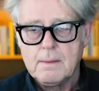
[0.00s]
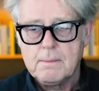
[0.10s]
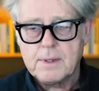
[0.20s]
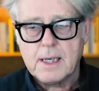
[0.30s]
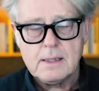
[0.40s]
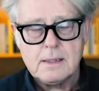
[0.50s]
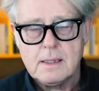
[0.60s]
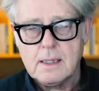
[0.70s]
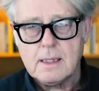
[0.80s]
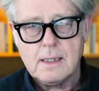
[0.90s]

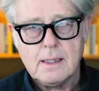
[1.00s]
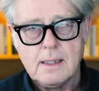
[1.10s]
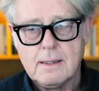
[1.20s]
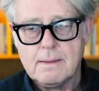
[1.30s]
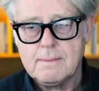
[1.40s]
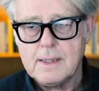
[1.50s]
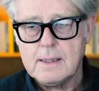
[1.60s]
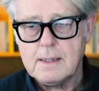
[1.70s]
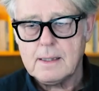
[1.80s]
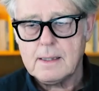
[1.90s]
pricing um,
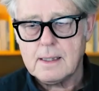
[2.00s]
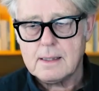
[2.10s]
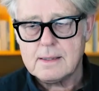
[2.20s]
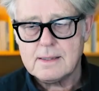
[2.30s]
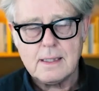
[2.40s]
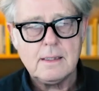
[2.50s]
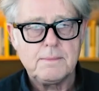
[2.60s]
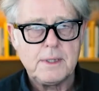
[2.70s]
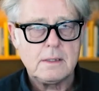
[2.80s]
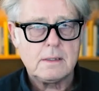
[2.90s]
in as a
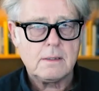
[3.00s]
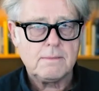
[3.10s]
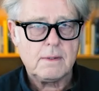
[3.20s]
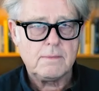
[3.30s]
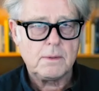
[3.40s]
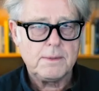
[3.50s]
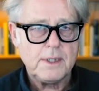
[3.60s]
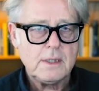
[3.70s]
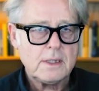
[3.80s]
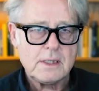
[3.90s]
centerpiece of, of your
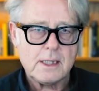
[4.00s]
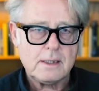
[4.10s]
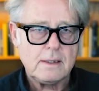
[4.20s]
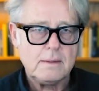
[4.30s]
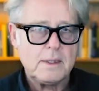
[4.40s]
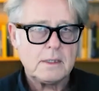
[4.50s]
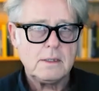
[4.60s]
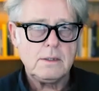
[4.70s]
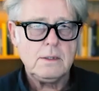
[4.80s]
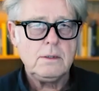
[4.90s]
business strategy makes
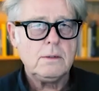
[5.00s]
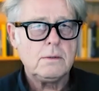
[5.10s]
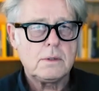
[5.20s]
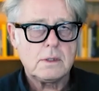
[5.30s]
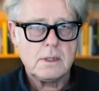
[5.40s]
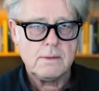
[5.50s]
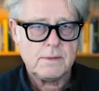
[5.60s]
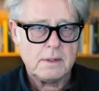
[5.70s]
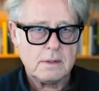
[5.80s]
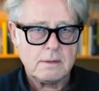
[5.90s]
a huge
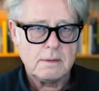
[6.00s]
difference.